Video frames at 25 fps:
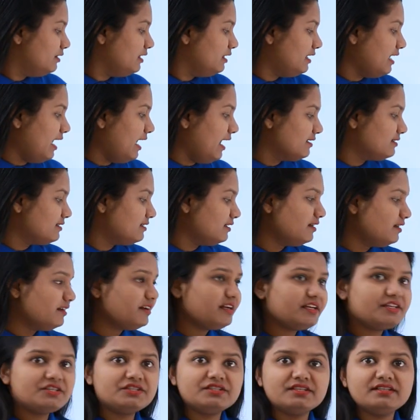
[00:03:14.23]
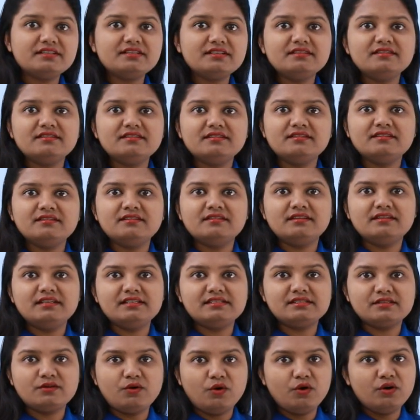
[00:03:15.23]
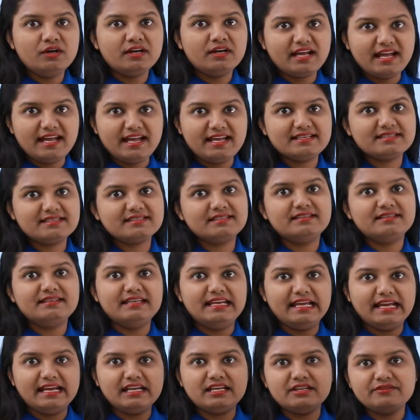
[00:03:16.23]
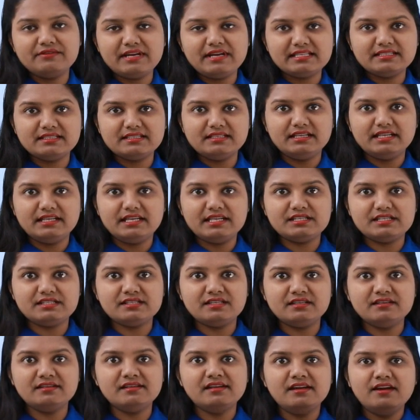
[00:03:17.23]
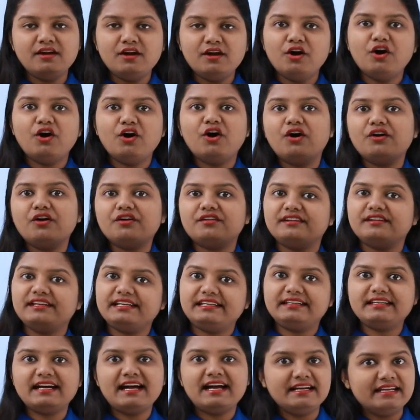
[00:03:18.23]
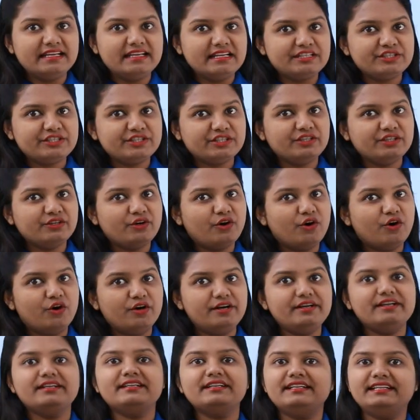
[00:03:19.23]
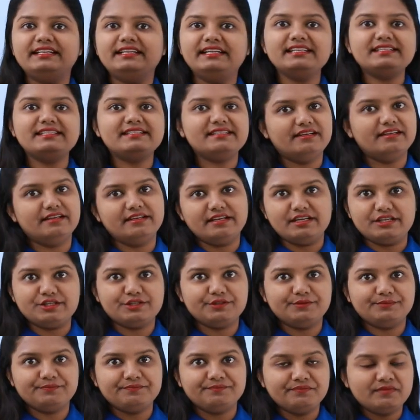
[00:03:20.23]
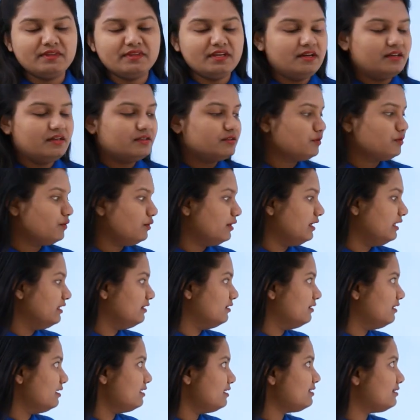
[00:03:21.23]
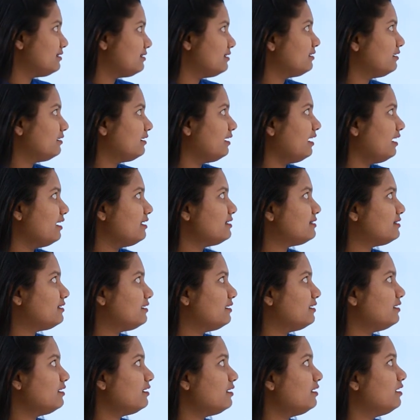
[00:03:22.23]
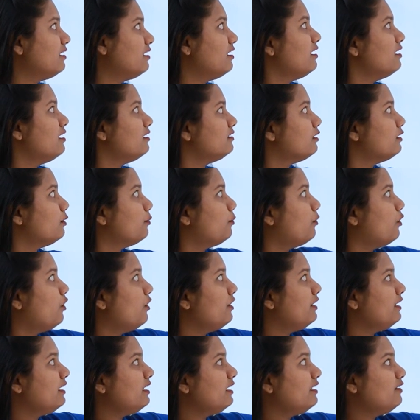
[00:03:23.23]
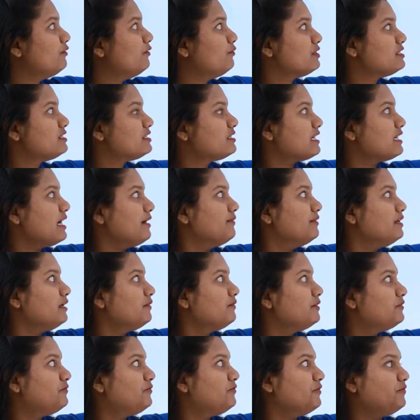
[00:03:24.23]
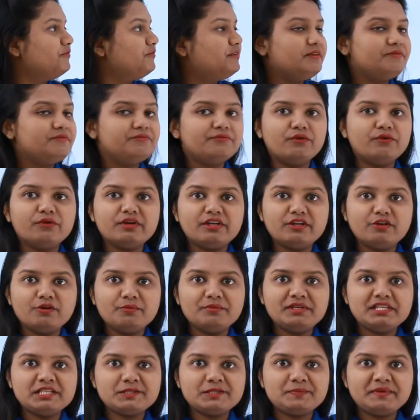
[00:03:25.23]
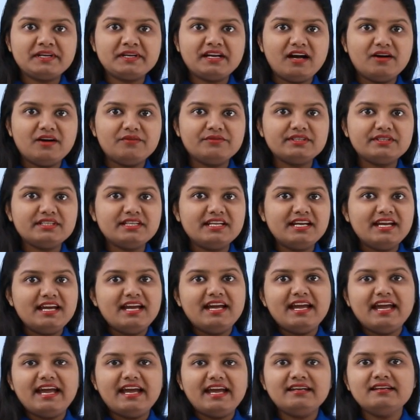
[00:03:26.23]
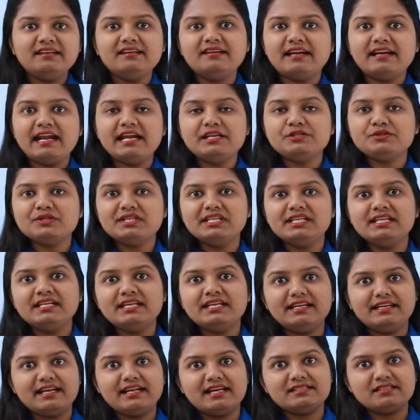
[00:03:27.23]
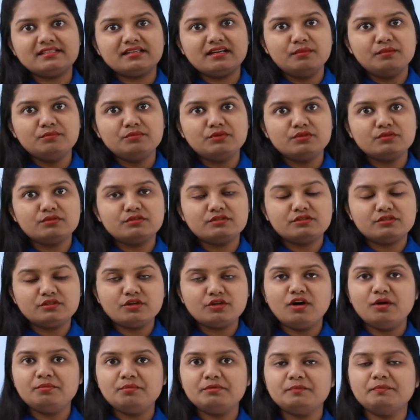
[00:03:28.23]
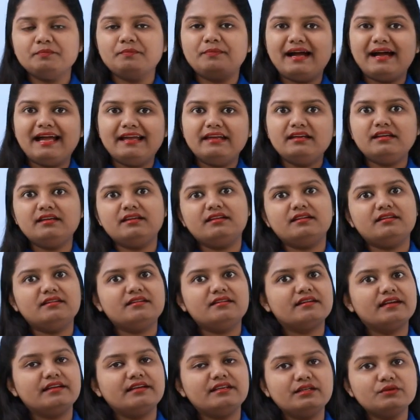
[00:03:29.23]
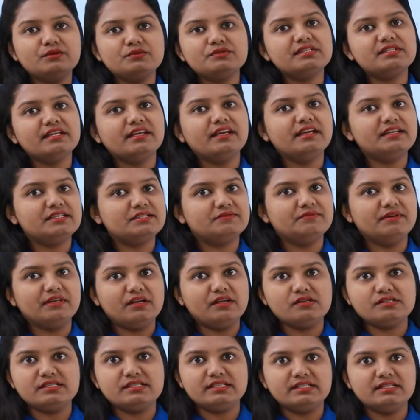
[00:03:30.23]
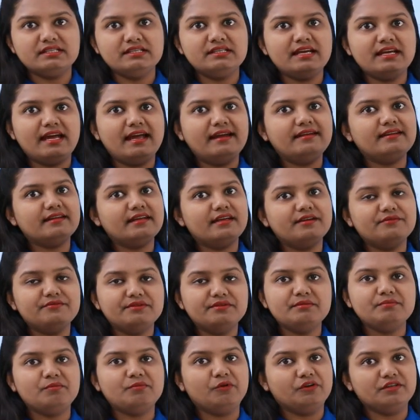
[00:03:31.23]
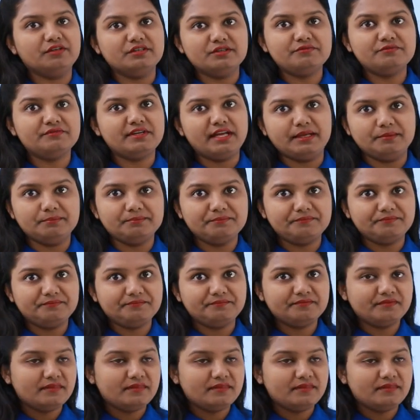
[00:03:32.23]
the acceleration is called as negative acceleration or retardation or deceleration. So in this case here, the body was traveling with 54 kilometers per hour and gradually it has come to stop by reducing its velocity at every point of time.